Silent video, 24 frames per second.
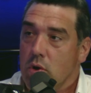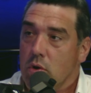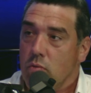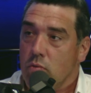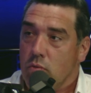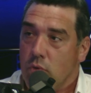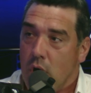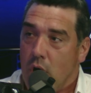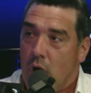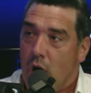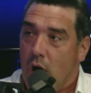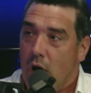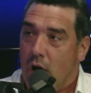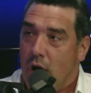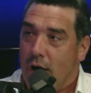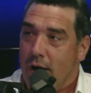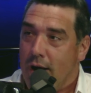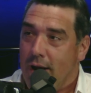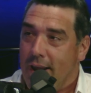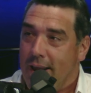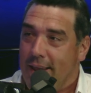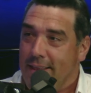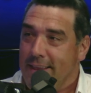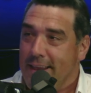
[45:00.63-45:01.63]

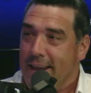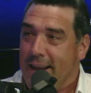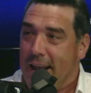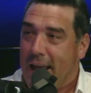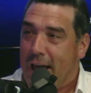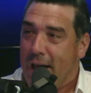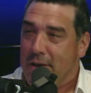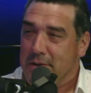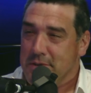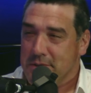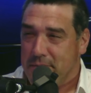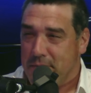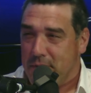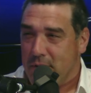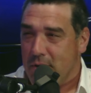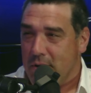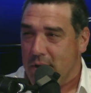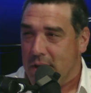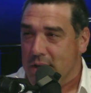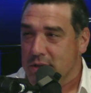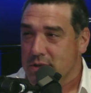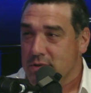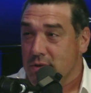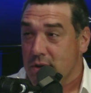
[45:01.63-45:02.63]
wrong in the annals of your own
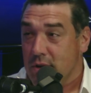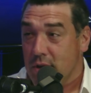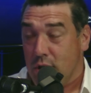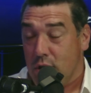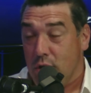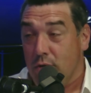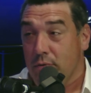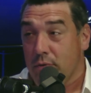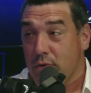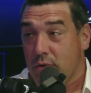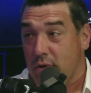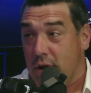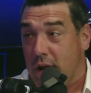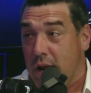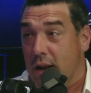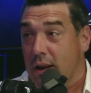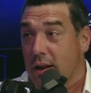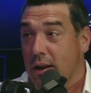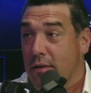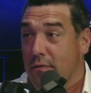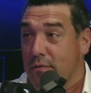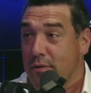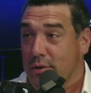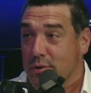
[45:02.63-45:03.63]
history that you've created
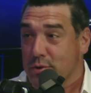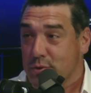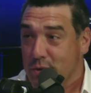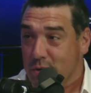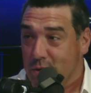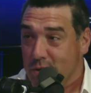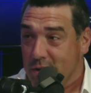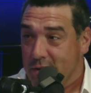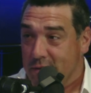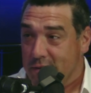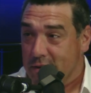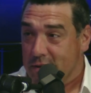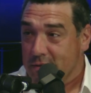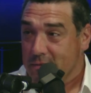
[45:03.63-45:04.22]
and have control over.